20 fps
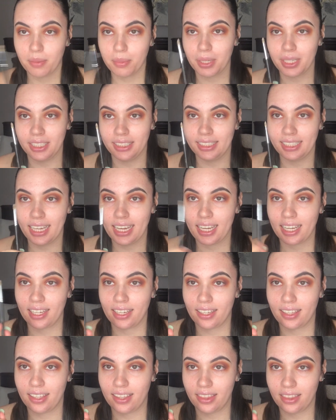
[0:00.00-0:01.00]
gonna take
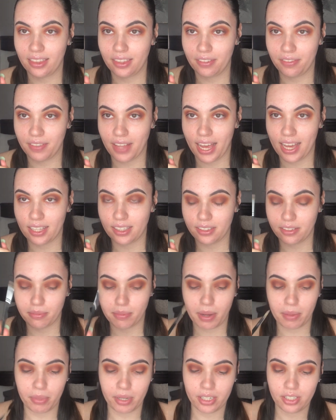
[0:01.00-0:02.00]
the flat end of my
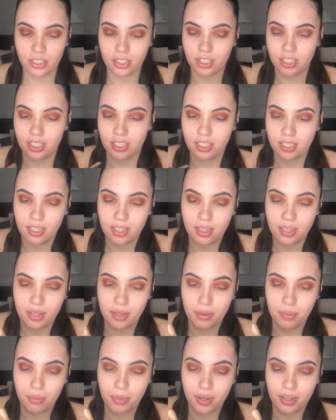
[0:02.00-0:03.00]
brush,
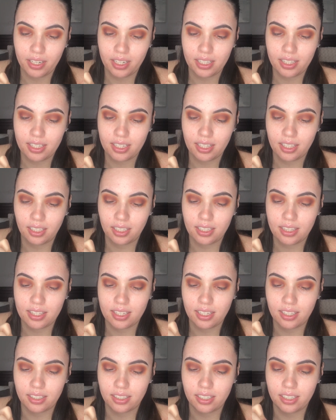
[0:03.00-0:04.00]
put it into the
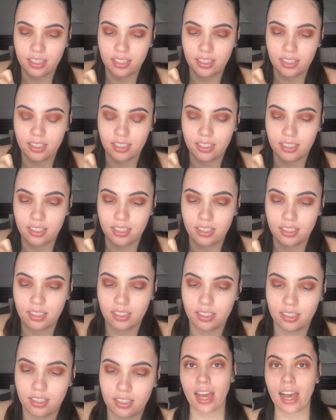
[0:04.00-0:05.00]
concealer.
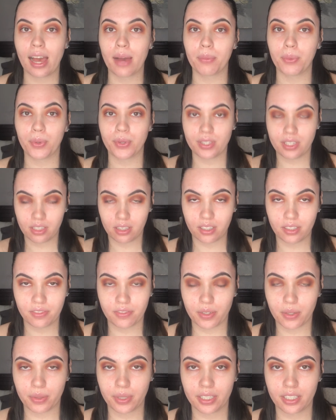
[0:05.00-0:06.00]
I'm going to look
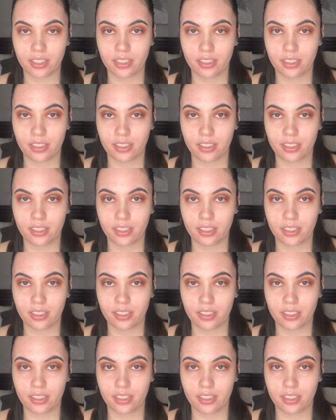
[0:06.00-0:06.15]
forward